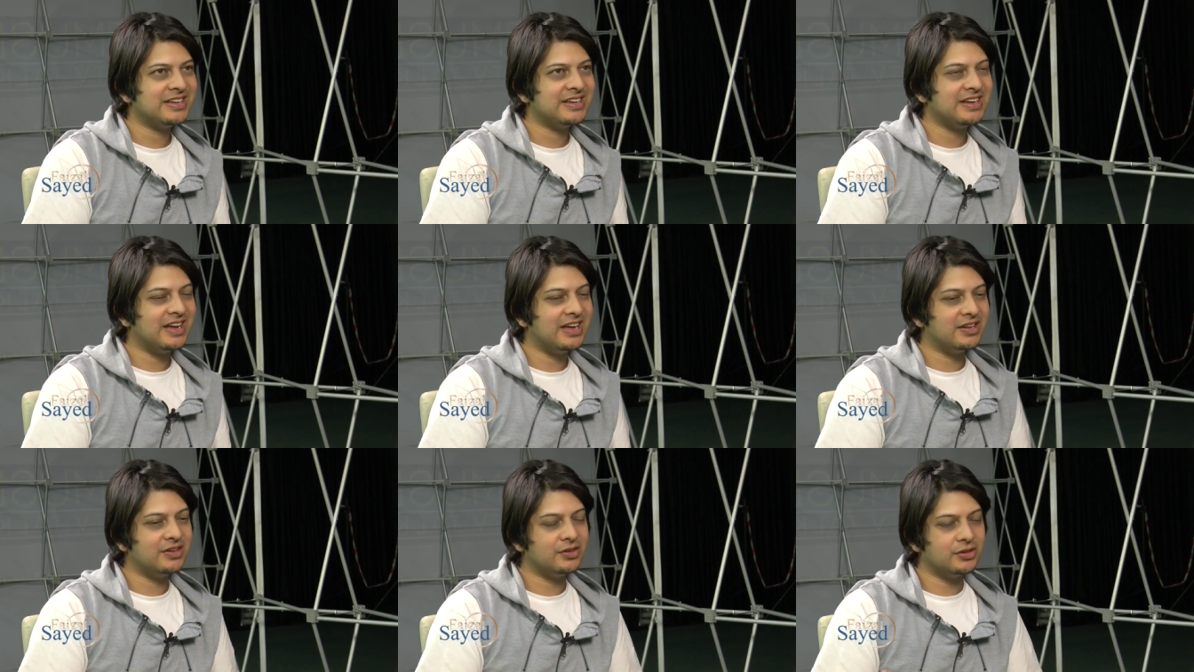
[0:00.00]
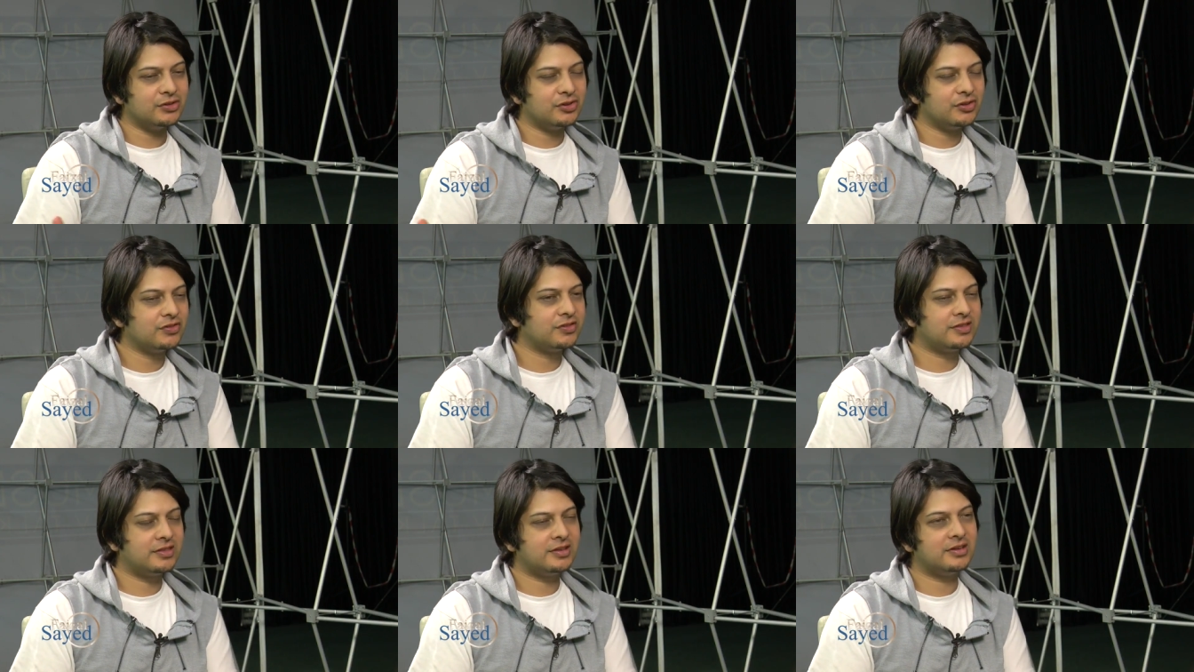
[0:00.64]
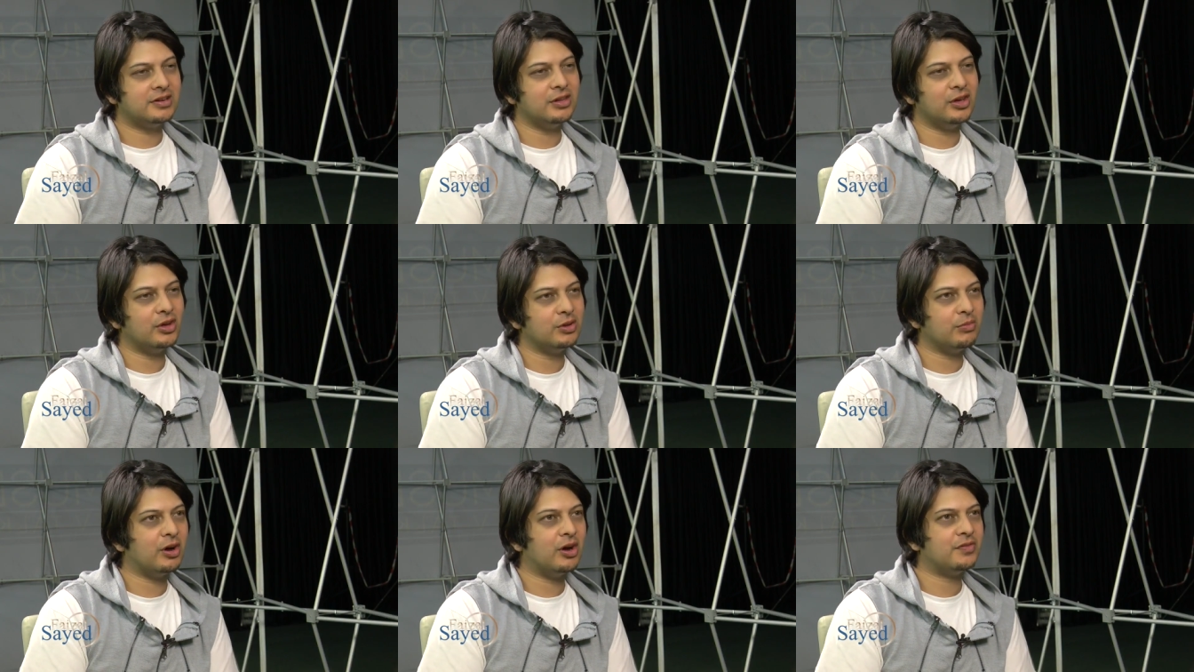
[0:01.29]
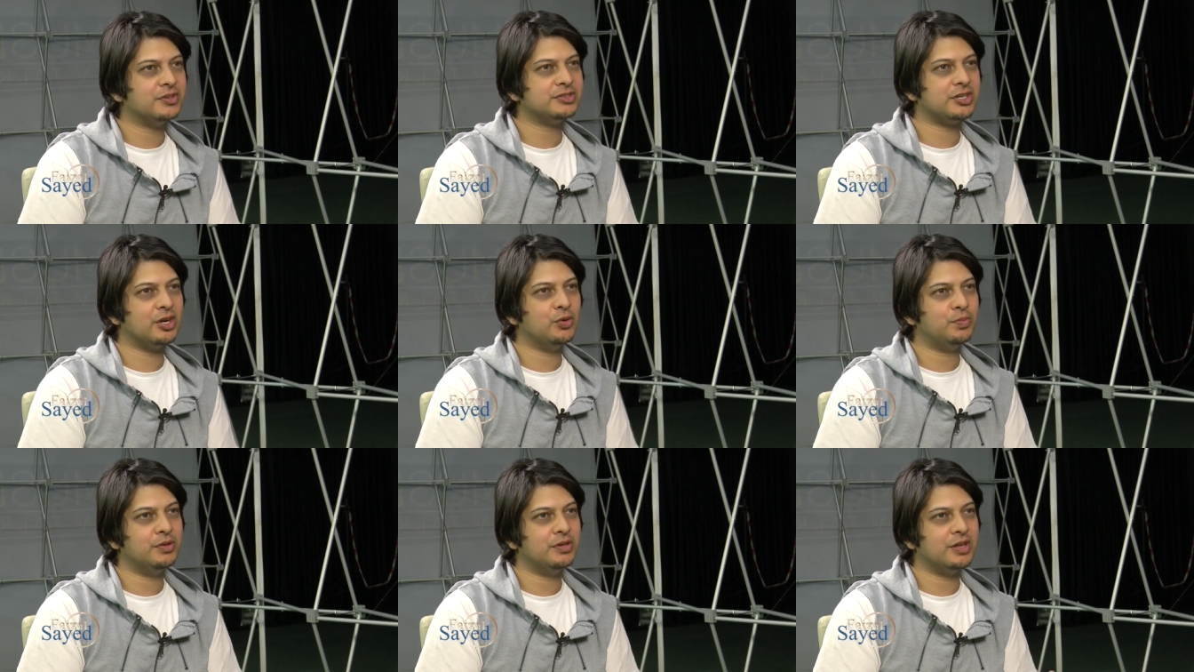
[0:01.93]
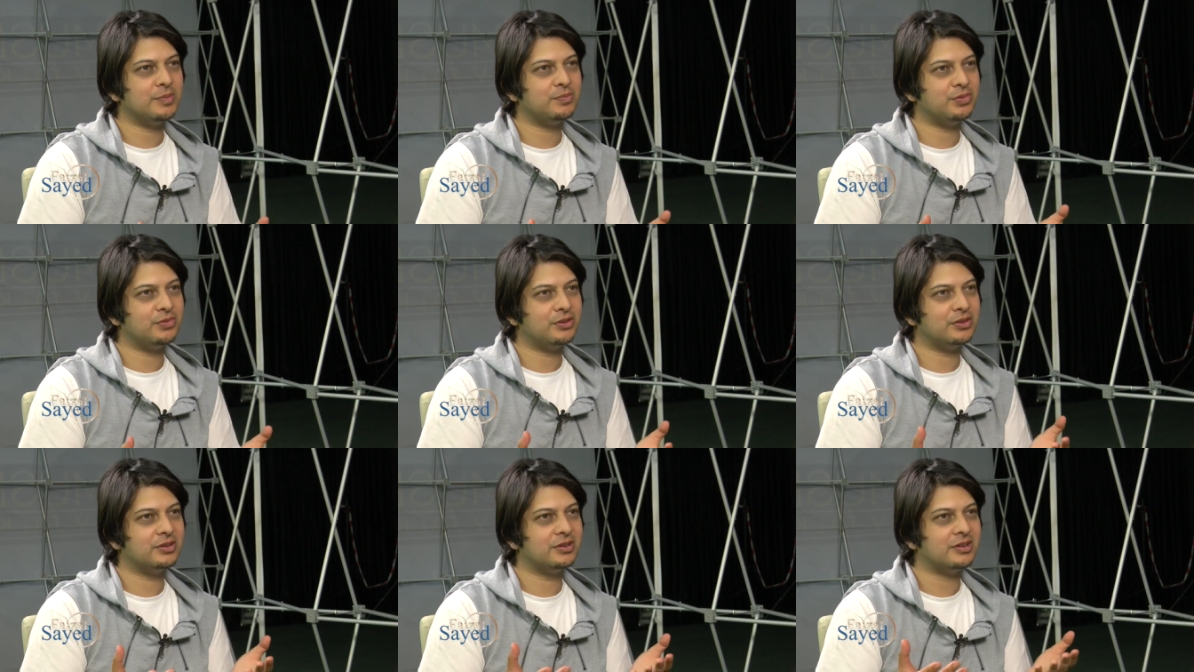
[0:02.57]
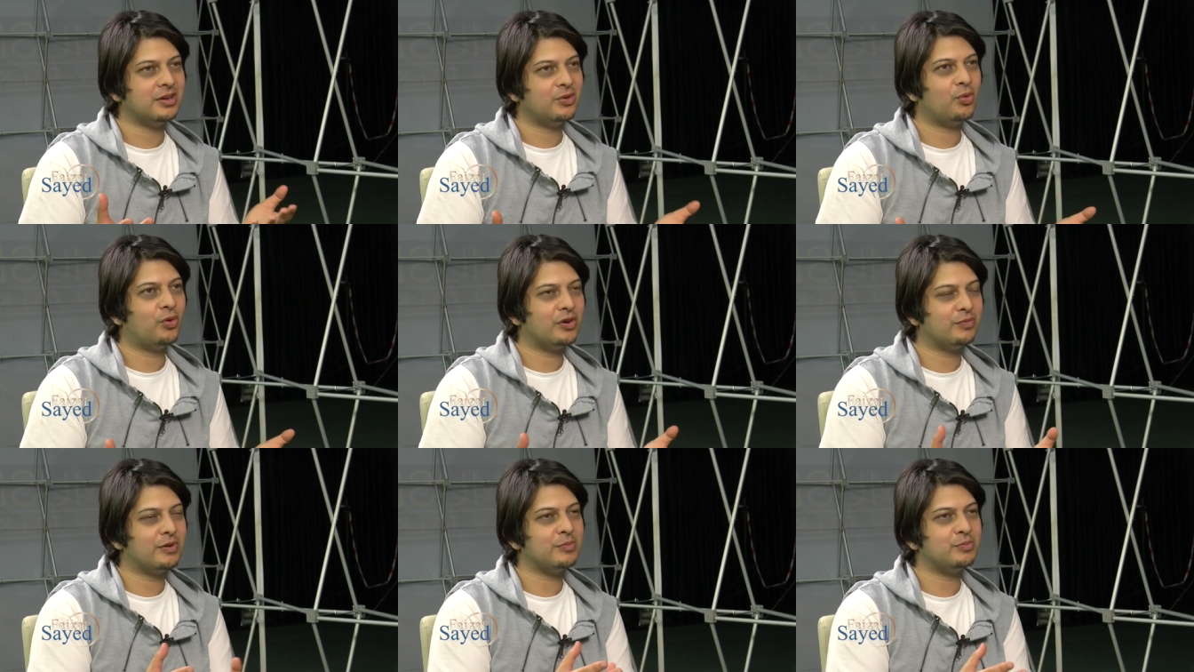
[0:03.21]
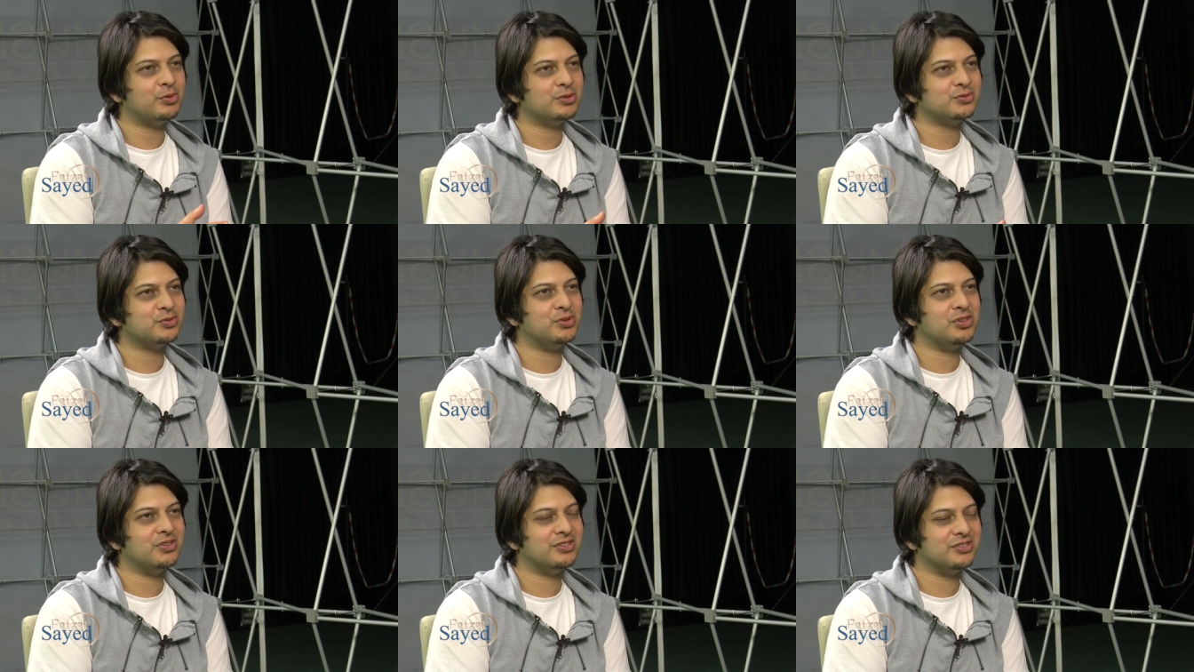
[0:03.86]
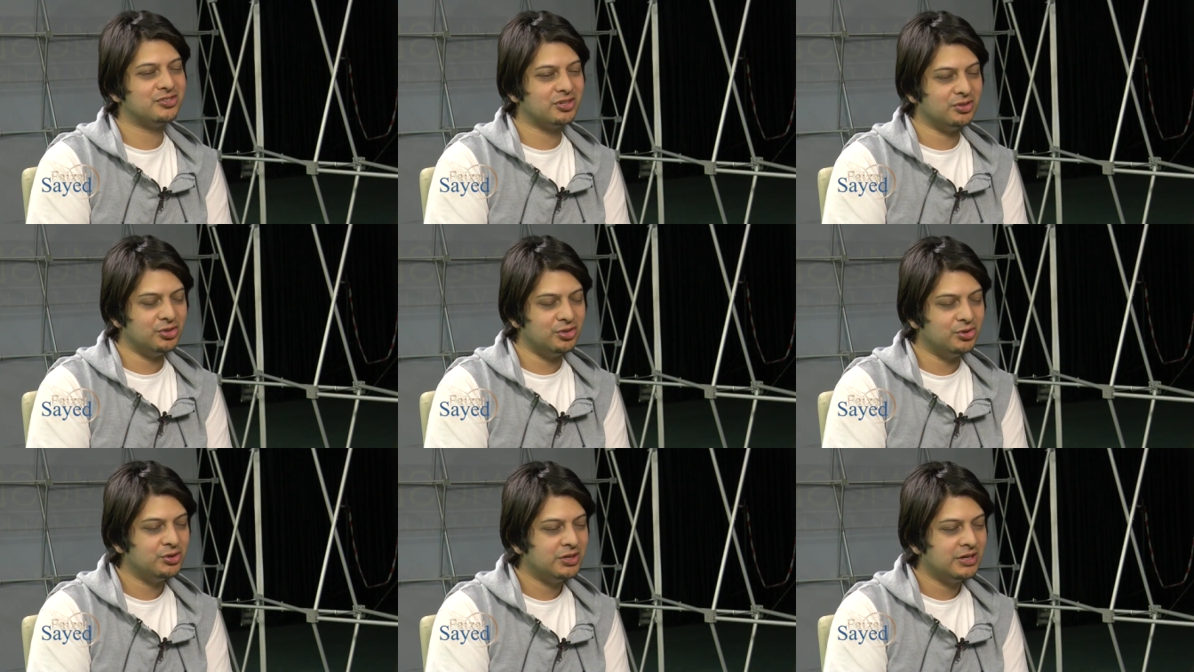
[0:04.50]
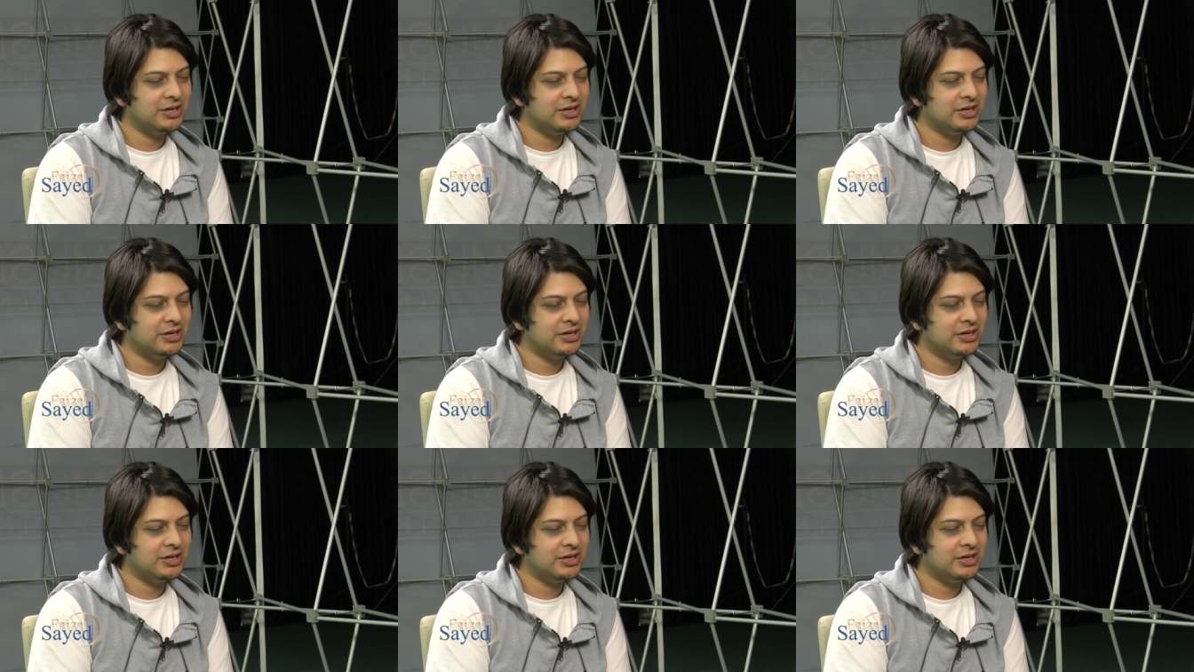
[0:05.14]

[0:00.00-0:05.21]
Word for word: Yes. And just early on in my office, I opened up one of my books for you and showed you,